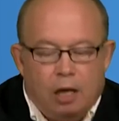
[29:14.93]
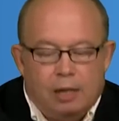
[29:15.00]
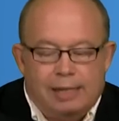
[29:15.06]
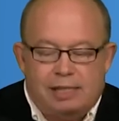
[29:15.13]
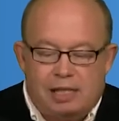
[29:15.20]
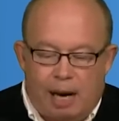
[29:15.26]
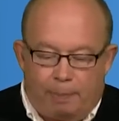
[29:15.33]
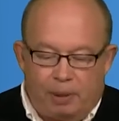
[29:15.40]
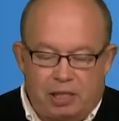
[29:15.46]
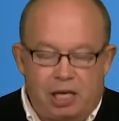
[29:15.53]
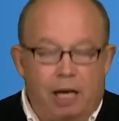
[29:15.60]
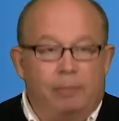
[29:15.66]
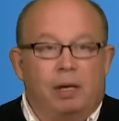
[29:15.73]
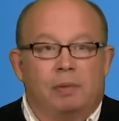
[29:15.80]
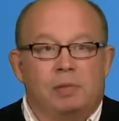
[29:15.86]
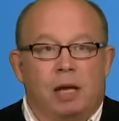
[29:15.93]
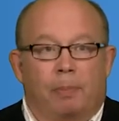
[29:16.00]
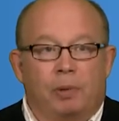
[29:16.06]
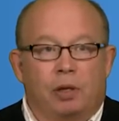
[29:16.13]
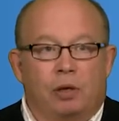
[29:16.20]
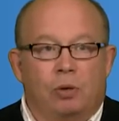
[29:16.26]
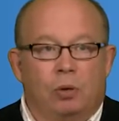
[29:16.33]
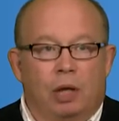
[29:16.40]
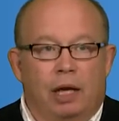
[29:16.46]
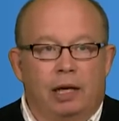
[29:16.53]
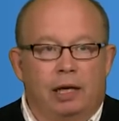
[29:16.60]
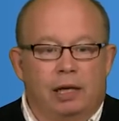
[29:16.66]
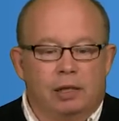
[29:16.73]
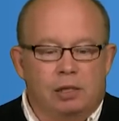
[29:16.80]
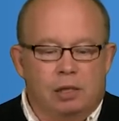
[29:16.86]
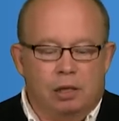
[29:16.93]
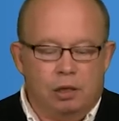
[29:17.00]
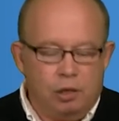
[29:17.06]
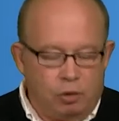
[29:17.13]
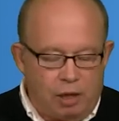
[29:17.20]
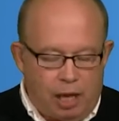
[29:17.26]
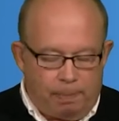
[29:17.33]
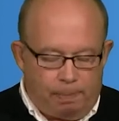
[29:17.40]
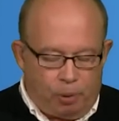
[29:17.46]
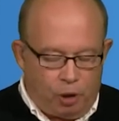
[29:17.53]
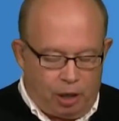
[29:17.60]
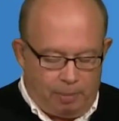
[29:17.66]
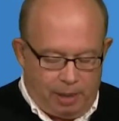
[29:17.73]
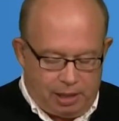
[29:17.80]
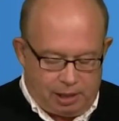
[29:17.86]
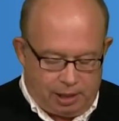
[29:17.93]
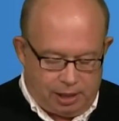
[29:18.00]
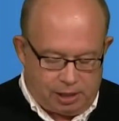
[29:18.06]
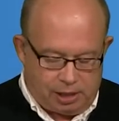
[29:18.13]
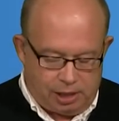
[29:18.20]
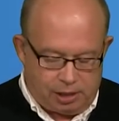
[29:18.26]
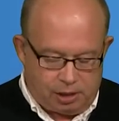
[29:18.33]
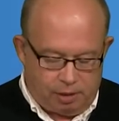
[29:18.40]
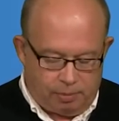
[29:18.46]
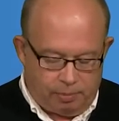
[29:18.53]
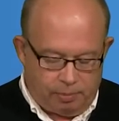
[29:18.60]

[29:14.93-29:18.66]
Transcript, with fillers: The separate team comes up with the cool ideas. You then put them into the system.